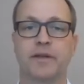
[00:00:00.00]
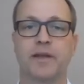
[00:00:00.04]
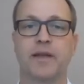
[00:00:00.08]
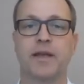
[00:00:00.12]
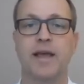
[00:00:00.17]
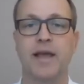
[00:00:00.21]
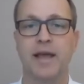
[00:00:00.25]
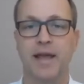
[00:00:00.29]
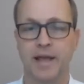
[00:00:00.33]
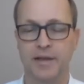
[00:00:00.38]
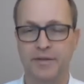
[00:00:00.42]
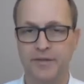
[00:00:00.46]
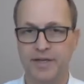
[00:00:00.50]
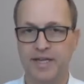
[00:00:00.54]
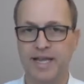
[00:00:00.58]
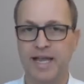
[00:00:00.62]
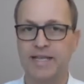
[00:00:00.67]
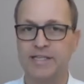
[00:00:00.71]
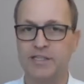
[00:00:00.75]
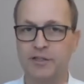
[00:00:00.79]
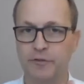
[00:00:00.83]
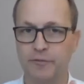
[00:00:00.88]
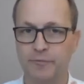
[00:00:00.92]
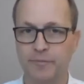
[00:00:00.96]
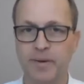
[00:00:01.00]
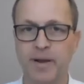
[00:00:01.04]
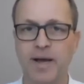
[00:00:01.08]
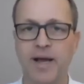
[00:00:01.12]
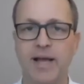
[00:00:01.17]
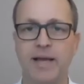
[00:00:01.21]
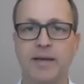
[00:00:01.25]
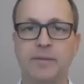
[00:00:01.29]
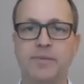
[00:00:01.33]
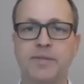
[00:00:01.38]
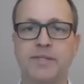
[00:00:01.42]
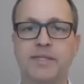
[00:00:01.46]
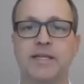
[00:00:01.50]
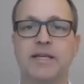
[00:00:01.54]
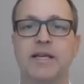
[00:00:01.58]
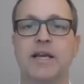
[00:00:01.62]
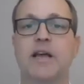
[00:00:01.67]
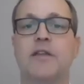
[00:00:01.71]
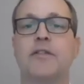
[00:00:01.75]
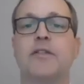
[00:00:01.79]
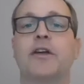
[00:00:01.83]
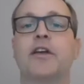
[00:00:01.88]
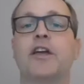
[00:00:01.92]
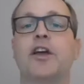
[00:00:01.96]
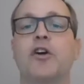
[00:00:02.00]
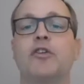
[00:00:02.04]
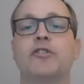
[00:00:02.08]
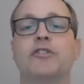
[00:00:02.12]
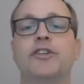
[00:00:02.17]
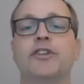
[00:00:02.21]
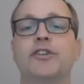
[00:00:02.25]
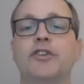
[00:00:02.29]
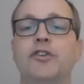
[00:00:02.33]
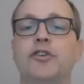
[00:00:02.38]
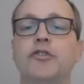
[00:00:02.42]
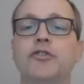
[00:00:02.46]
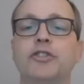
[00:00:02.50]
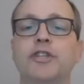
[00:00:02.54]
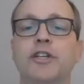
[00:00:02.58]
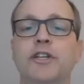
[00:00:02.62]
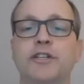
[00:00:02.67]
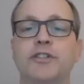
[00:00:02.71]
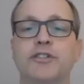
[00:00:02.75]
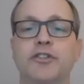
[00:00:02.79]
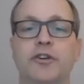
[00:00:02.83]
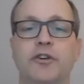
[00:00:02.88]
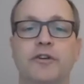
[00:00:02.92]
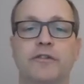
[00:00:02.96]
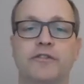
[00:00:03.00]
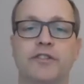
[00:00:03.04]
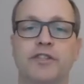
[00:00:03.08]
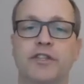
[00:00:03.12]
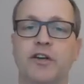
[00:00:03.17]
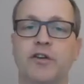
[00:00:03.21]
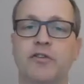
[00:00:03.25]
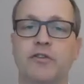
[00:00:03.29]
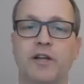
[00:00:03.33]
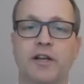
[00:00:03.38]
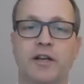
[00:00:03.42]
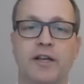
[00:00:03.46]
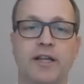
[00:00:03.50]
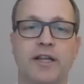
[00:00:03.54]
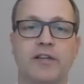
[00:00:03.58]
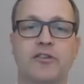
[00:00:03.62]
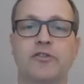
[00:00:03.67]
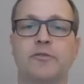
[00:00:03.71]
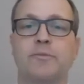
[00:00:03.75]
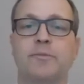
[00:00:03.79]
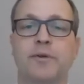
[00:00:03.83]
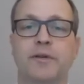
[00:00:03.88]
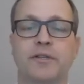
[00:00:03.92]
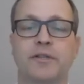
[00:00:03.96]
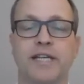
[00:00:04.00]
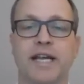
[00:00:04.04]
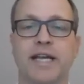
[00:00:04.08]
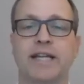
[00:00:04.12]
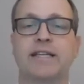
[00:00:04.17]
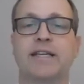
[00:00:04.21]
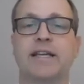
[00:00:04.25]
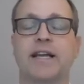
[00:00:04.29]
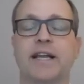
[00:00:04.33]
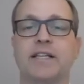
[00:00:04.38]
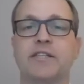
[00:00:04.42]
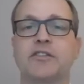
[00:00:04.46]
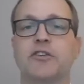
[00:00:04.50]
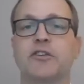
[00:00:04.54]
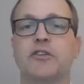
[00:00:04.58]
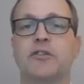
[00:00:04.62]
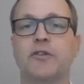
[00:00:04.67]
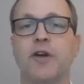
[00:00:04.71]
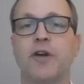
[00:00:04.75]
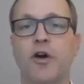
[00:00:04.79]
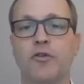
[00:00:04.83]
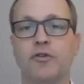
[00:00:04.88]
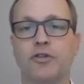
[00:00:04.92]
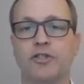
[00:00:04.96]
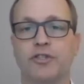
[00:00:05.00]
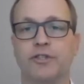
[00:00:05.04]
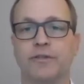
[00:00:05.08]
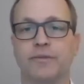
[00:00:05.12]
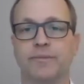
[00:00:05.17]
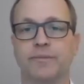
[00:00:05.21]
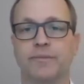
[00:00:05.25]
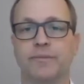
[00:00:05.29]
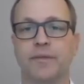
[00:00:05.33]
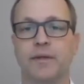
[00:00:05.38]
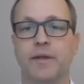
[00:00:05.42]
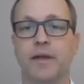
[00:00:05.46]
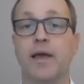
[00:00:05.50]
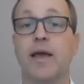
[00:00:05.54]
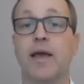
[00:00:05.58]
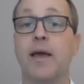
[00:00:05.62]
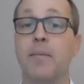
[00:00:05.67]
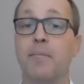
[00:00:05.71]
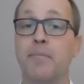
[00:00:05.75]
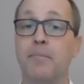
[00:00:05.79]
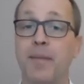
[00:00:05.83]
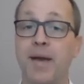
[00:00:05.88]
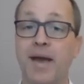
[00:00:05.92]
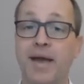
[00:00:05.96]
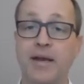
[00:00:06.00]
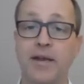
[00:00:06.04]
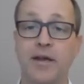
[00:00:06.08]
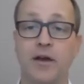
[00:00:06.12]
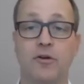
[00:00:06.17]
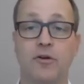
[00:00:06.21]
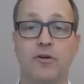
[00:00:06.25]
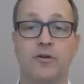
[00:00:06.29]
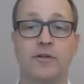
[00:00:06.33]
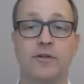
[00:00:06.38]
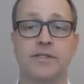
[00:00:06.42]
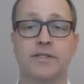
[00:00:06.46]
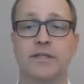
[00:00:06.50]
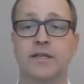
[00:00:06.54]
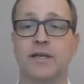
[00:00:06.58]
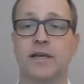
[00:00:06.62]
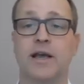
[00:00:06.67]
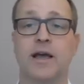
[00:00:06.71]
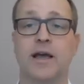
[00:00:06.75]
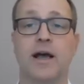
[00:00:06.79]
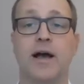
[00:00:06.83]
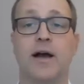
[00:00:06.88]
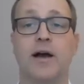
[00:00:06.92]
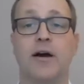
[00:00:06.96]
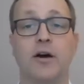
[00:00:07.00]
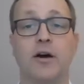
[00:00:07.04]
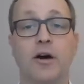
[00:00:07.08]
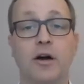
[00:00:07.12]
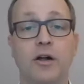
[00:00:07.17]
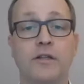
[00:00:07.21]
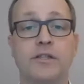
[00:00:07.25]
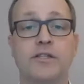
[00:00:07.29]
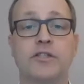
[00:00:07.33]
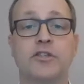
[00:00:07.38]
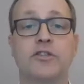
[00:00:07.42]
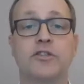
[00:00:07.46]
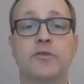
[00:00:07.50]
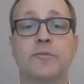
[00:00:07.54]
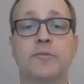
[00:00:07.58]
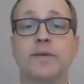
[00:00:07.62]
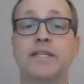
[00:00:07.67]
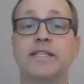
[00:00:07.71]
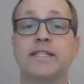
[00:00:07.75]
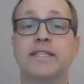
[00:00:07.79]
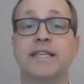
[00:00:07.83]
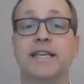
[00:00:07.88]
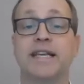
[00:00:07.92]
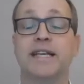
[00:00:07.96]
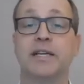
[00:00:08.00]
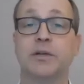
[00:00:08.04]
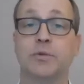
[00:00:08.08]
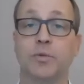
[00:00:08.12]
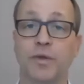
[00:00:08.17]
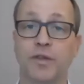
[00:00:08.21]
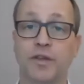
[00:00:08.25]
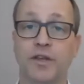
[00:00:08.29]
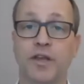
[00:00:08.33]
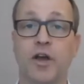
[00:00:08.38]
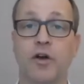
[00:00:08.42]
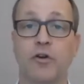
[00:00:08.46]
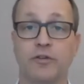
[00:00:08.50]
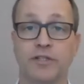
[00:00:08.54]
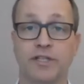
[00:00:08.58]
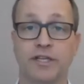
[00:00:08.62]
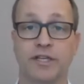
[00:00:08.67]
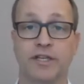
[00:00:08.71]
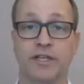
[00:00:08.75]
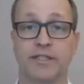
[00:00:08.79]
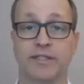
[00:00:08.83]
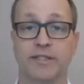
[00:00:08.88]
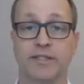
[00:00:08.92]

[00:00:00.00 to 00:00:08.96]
In the case of pipes, the coating usually serves solely to protect against corrosion. Manholes are also to be sealed with coatings.